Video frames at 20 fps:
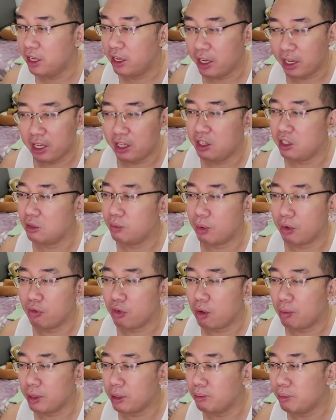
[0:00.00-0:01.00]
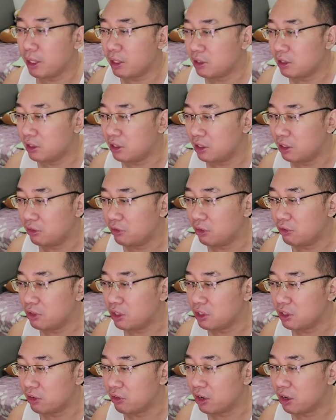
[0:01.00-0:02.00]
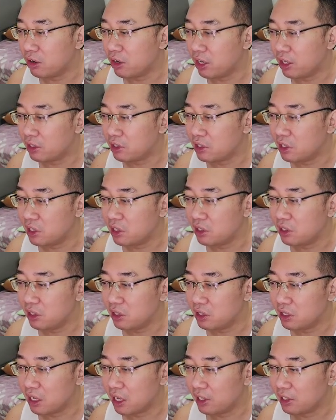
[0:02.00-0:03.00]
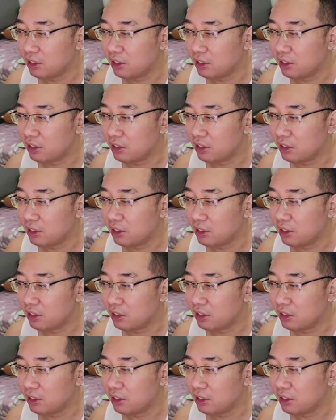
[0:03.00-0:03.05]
and it's performing better than the 5700 XTs. It's like,